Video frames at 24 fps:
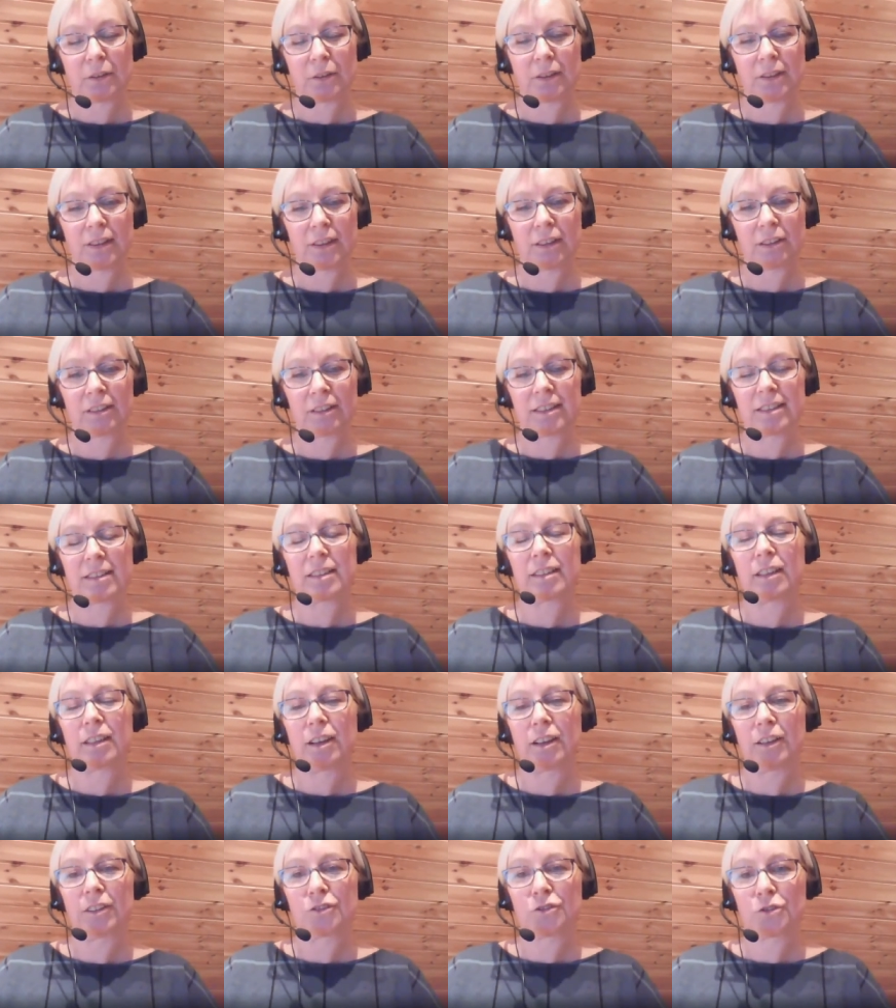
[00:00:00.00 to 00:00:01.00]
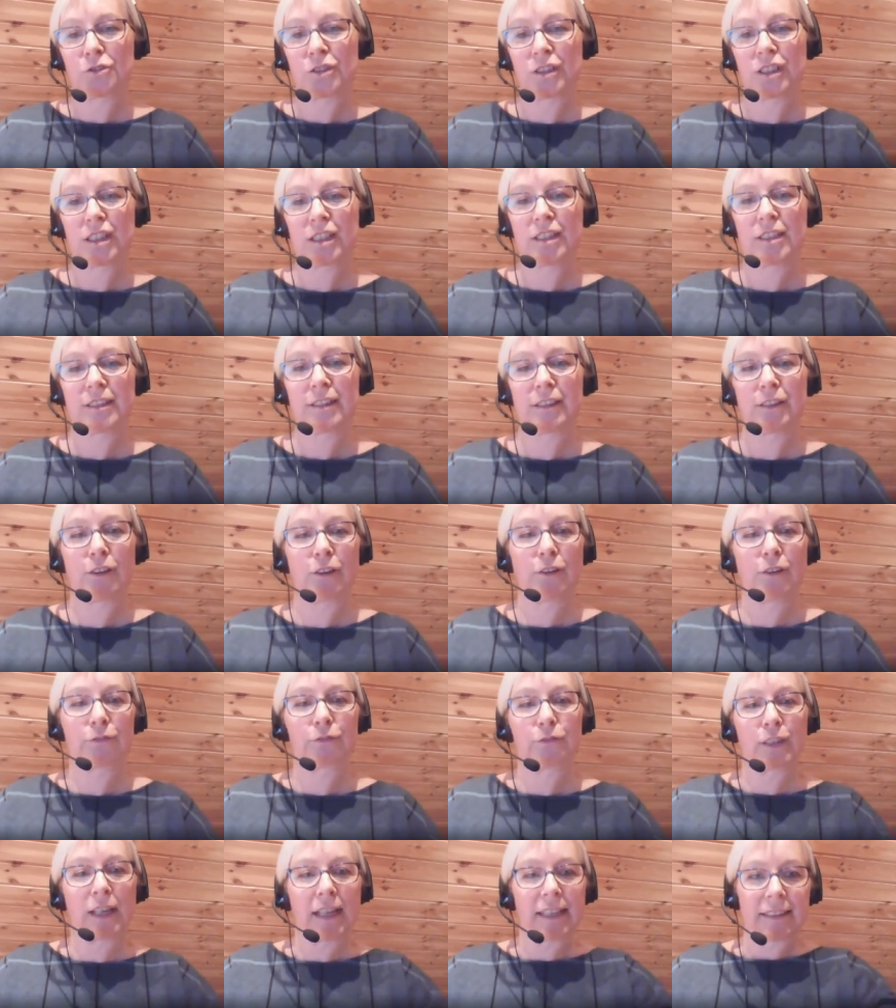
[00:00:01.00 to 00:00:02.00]
there is a long tradition
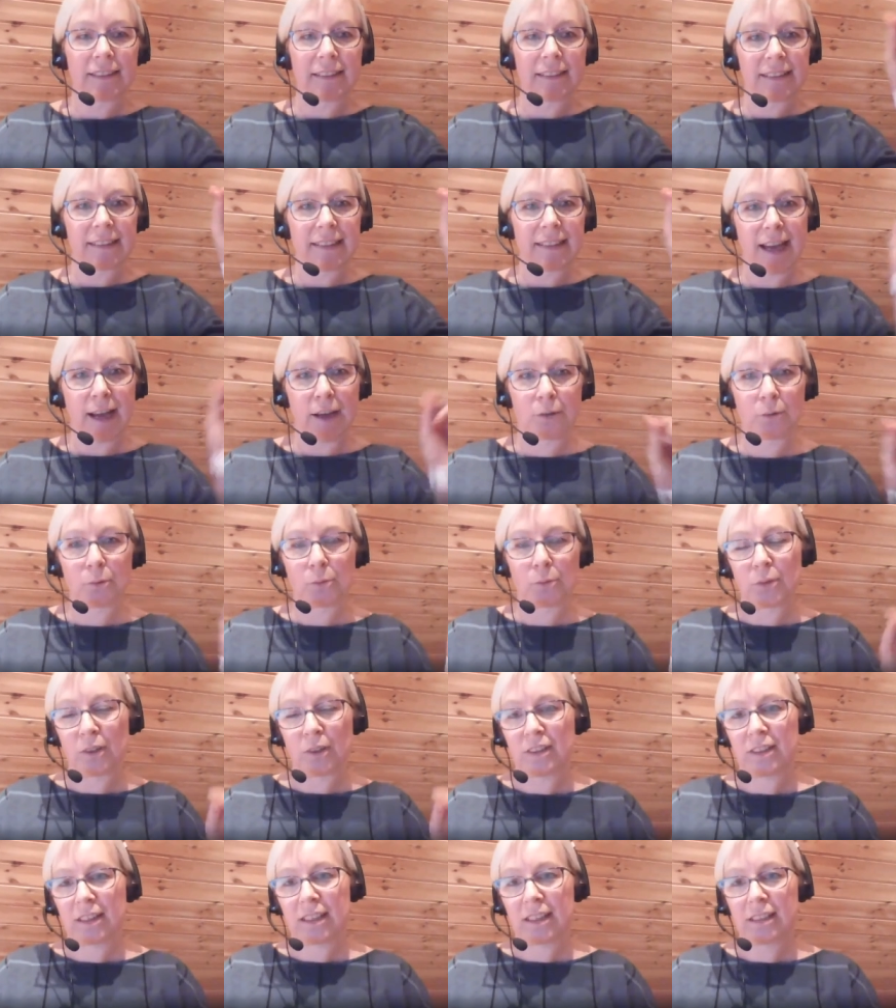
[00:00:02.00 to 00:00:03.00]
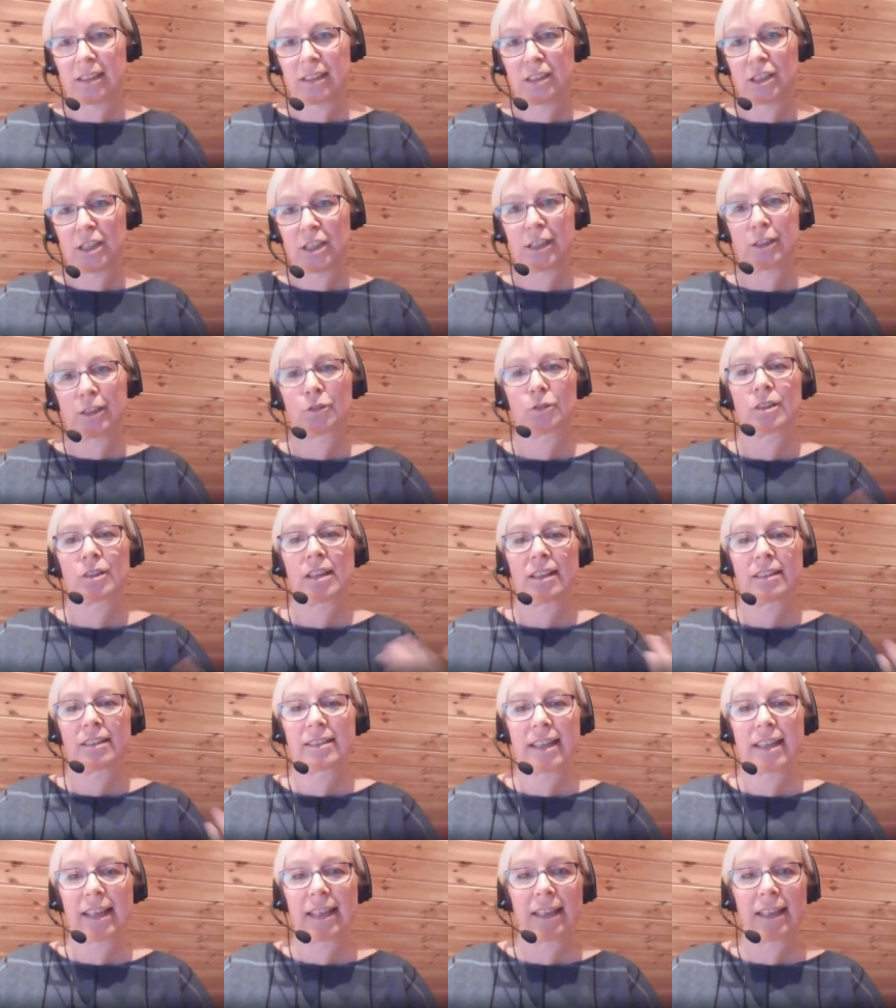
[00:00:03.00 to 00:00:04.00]
of writing down what the children are
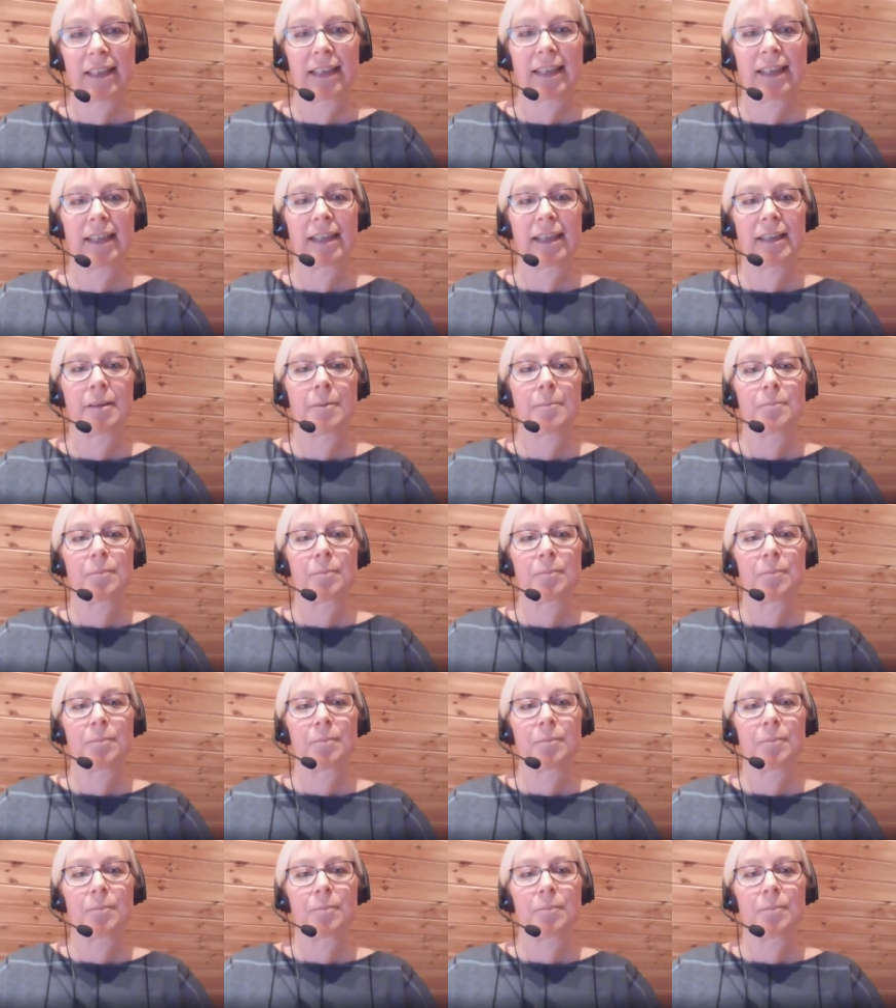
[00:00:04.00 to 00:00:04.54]
telling,